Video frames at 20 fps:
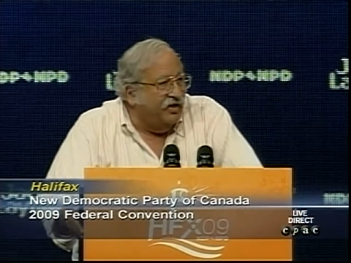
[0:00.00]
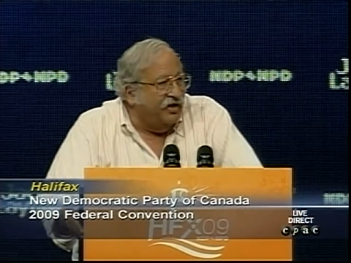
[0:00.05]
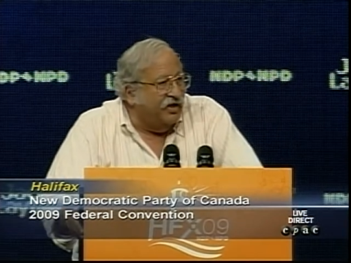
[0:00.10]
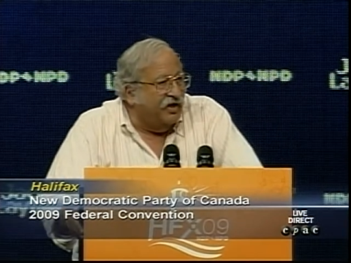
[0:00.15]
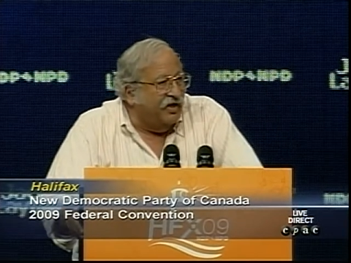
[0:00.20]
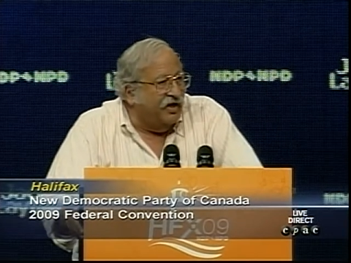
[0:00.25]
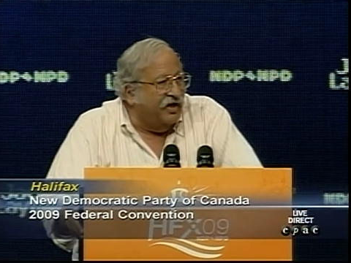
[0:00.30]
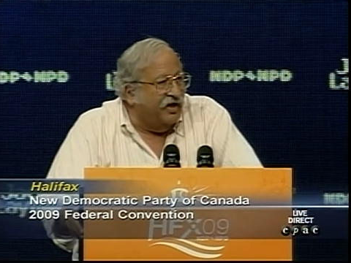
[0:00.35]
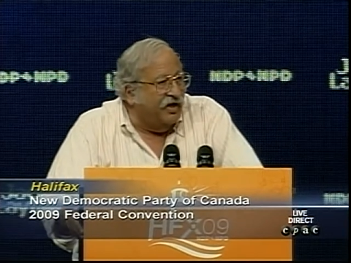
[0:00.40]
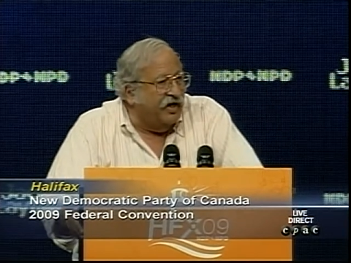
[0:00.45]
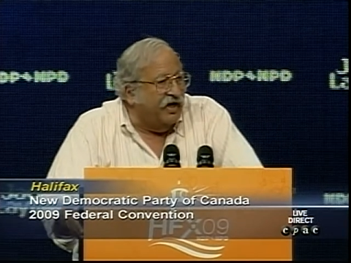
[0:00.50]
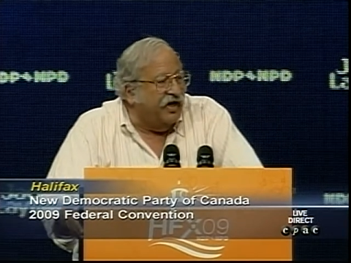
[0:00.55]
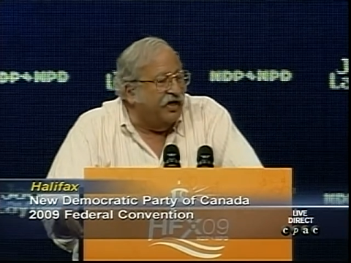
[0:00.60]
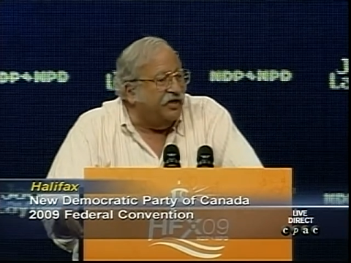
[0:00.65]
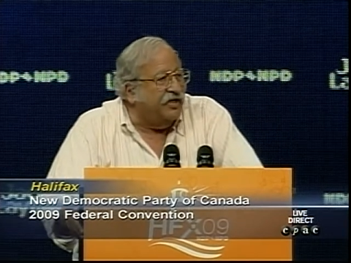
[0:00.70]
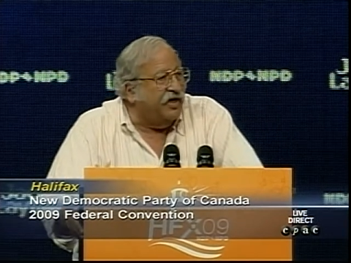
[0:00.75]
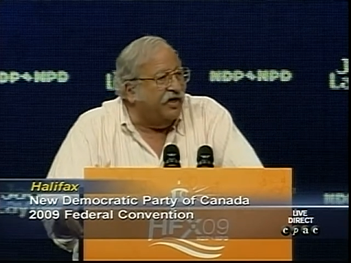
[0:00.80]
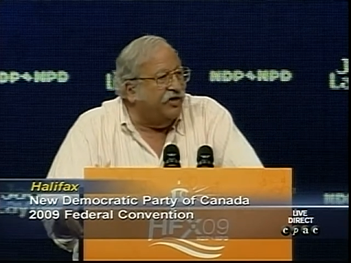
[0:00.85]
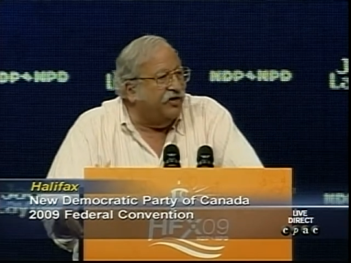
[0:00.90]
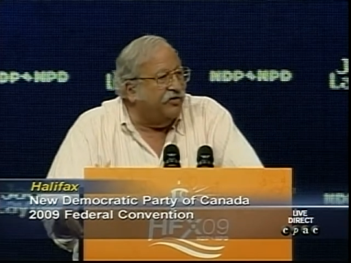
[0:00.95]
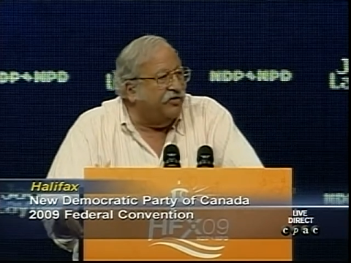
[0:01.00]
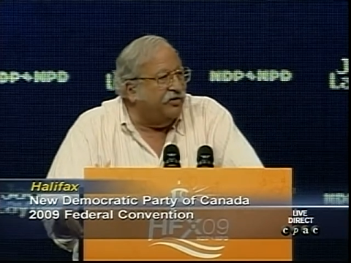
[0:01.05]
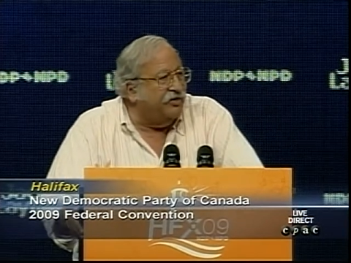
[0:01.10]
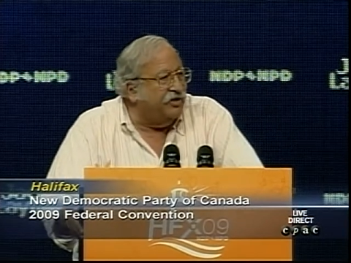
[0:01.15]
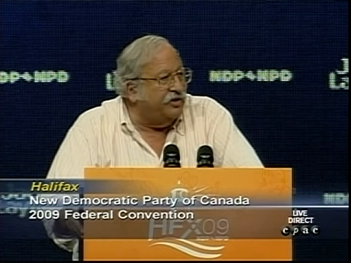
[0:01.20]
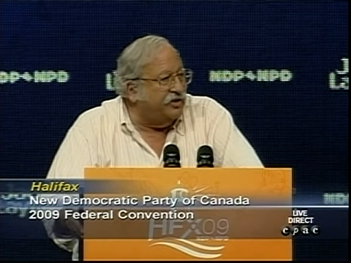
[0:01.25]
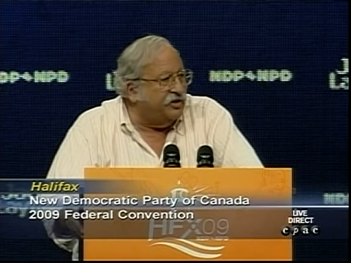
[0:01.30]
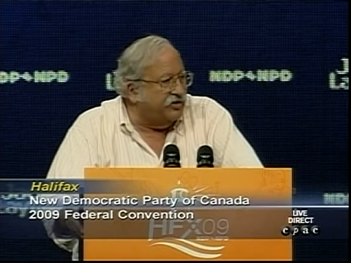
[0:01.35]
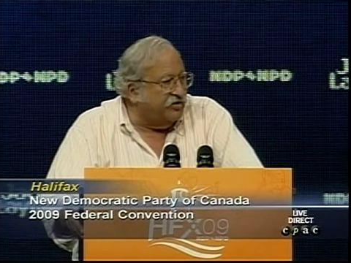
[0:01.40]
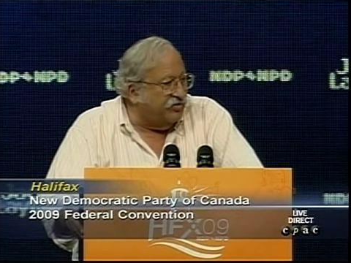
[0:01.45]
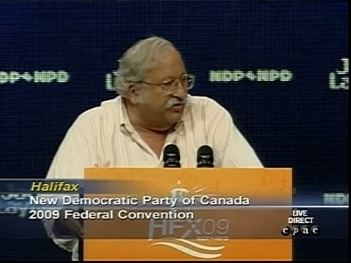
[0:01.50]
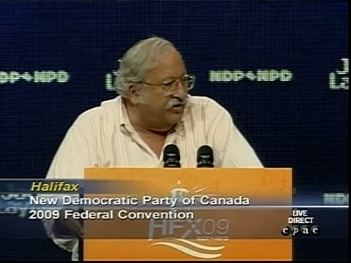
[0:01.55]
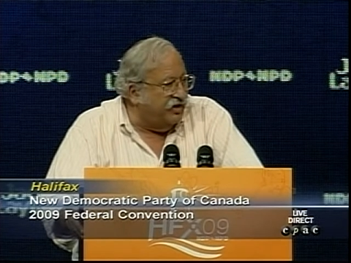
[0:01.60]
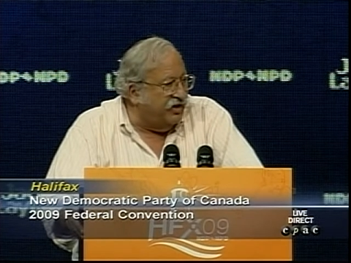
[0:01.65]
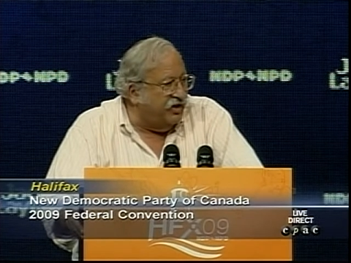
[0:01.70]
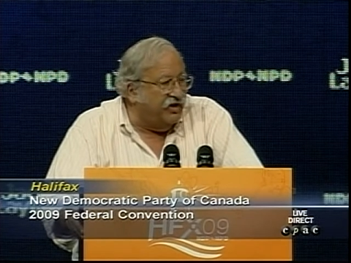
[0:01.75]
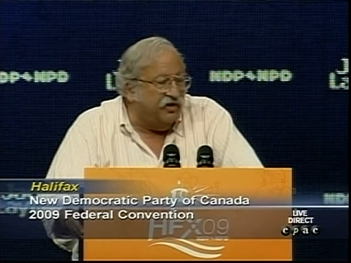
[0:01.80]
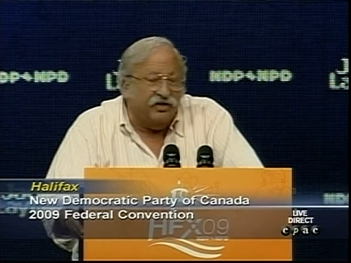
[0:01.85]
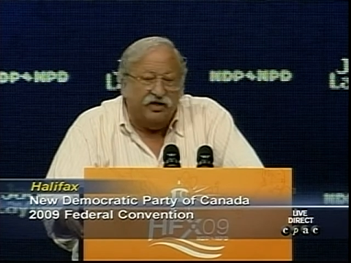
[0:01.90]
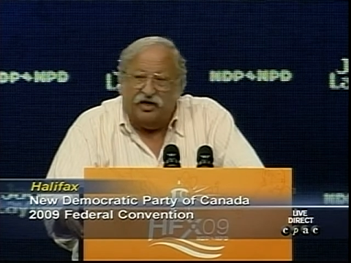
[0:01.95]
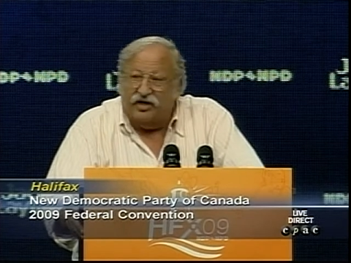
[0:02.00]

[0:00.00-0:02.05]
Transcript: And I learned a story,